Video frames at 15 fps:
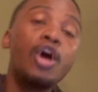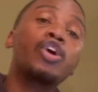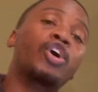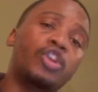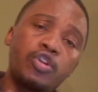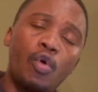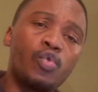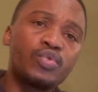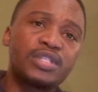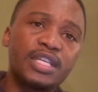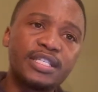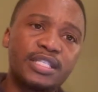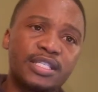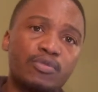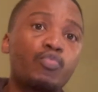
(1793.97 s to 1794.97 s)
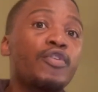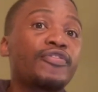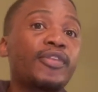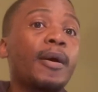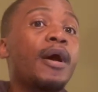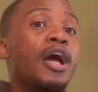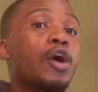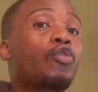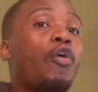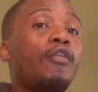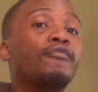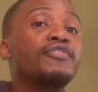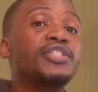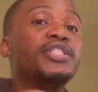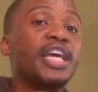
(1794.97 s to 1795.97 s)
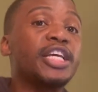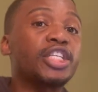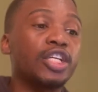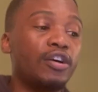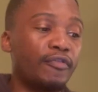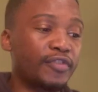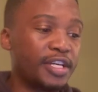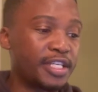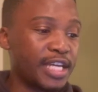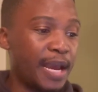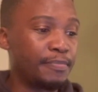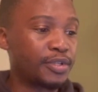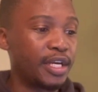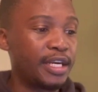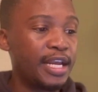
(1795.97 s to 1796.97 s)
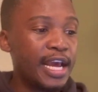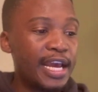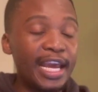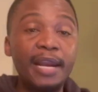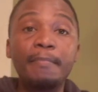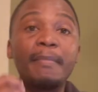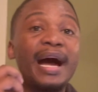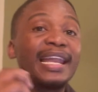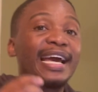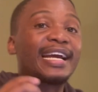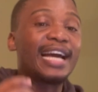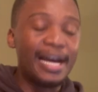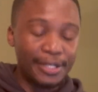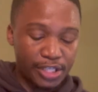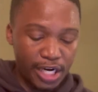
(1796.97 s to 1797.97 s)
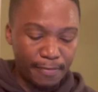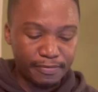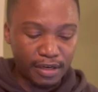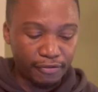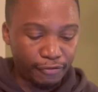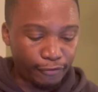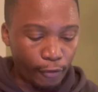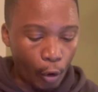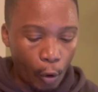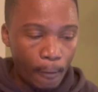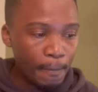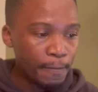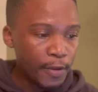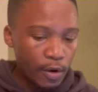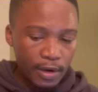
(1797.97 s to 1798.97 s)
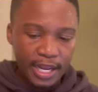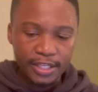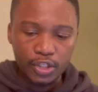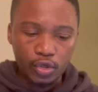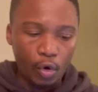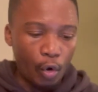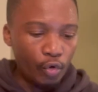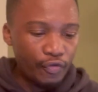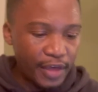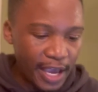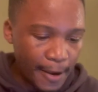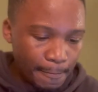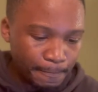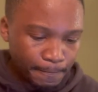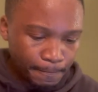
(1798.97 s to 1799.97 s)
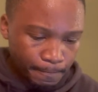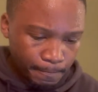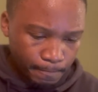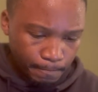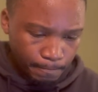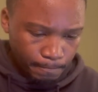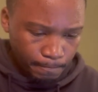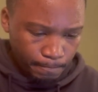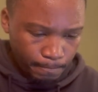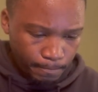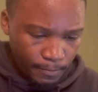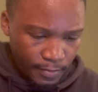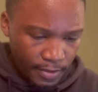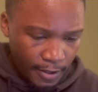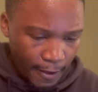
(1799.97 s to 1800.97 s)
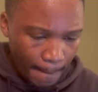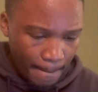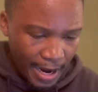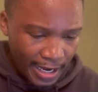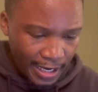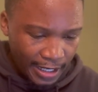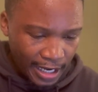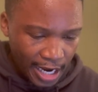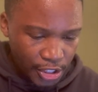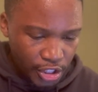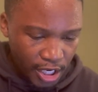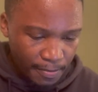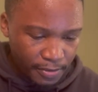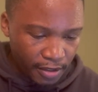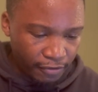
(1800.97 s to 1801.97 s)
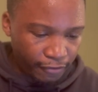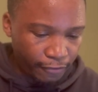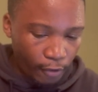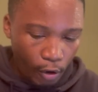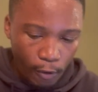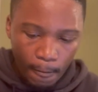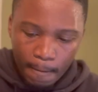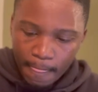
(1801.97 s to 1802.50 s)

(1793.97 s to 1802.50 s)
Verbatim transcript: closes with the conversation of redemption in Malachi chapter 4. Let's go there. Malachi chapter 4,